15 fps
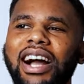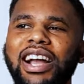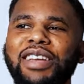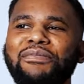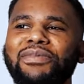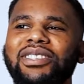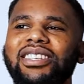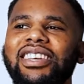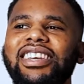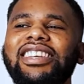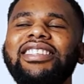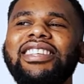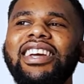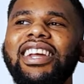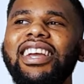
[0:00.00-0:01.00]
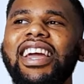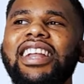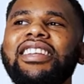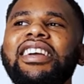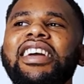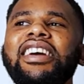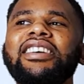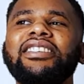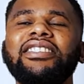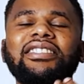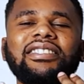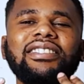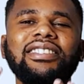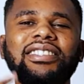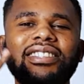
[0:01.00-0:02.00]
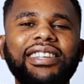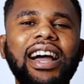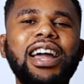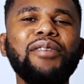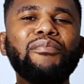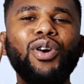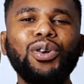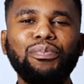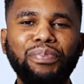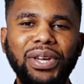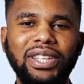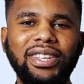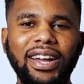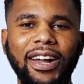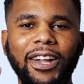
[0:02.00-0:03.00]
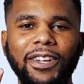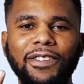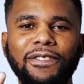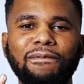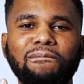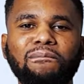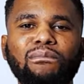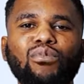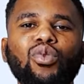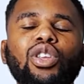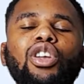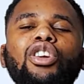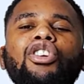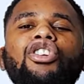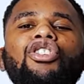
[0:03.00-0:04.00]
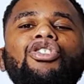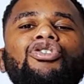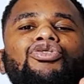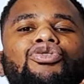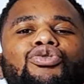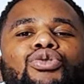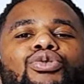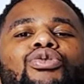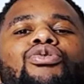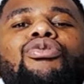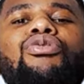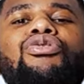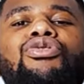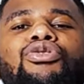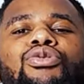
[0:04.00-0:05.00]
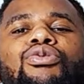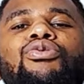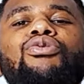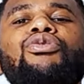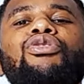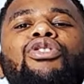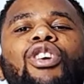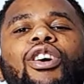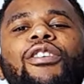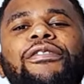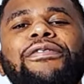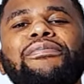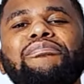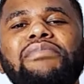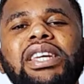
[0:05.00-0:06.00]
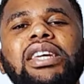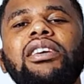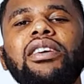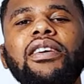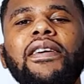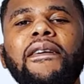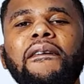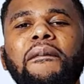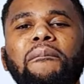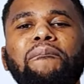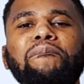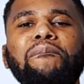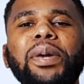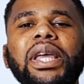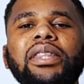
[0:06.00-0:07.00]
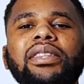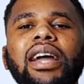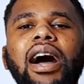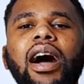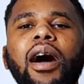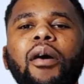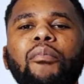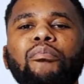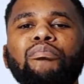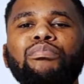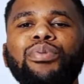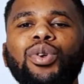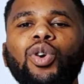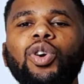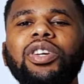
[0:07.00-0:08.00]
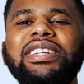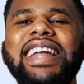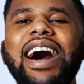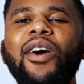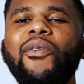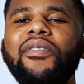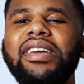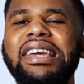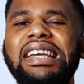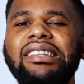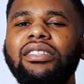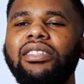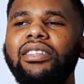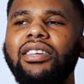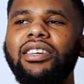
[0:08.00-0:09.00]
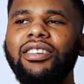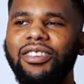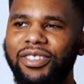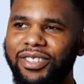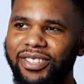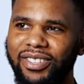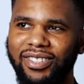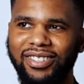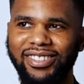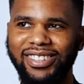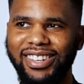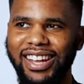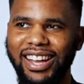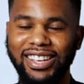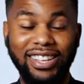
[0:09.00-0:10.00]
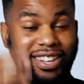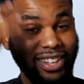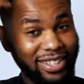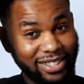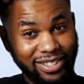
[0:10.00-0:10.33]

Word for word: times, he said again, Simon Peter, do you love me? Peter broke down in tears. Higher.